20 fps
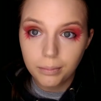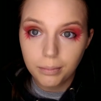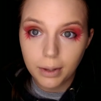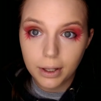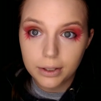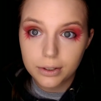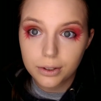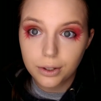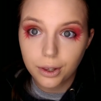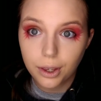
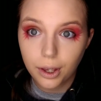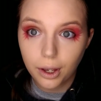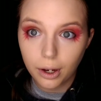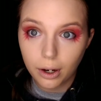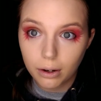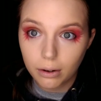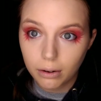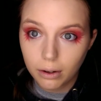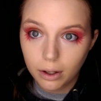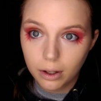
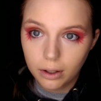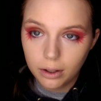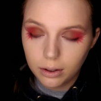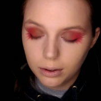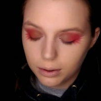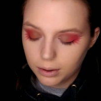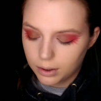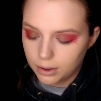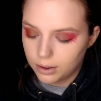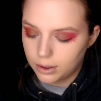mascara
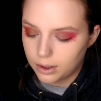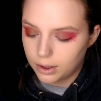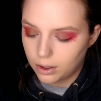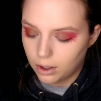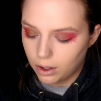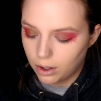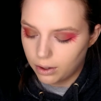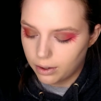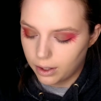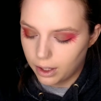and
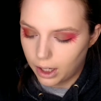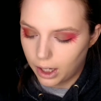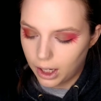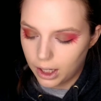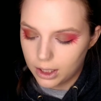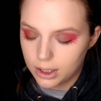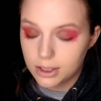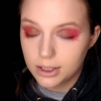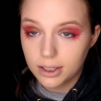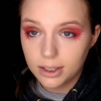all
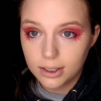that.